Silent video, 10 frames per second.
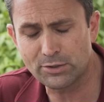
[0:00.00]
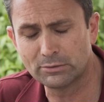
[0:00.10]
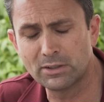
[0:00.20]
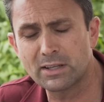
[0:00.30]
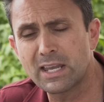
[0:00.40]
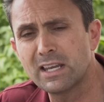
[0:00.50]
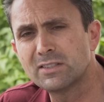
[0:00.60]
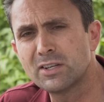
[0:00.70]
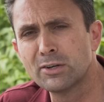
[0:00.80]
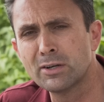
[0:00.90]
certainly the
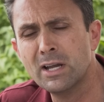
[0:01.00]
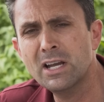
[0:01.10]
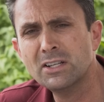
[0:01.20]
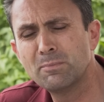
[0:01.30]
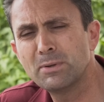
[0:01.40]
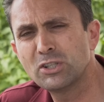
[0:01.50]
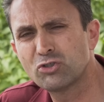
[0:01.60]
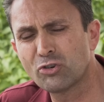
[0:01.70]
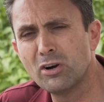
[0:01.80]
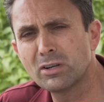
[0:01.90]
case here, to be
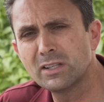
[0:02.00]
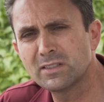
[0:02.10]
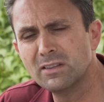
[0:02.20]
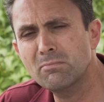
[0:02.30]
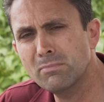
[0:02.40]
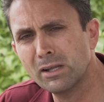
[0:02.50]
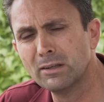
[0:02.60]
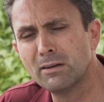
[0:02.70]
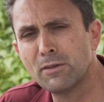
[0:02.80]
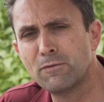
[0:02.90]
strongest in the
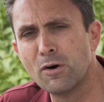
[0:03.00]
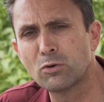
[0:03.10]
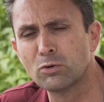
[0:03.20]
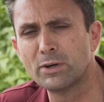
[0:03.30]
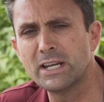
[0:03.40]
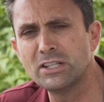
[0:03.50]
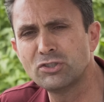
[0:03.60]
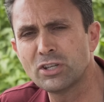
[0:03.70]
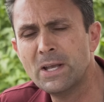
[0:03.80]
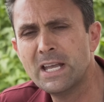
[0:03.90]
middle of the focal
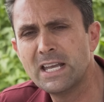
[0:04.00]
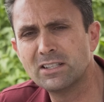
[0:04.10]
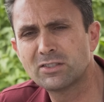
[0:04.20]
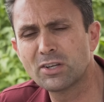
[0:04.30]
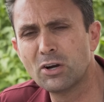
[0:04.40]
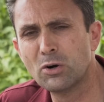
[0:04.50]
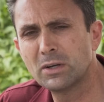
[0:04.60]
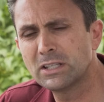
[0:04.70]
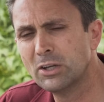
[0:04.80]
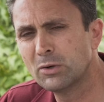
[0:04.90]
range. And
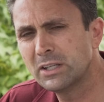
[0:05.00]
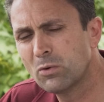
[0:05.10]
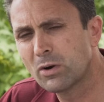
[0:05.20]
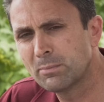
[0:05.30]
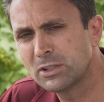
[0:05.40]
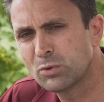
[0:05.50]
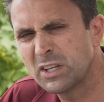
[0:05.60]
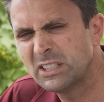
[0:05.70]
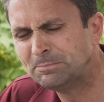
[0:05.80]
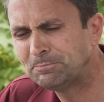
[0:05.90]
so, you know, anywhere
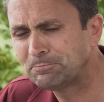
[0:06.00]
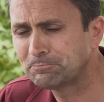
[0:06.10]
between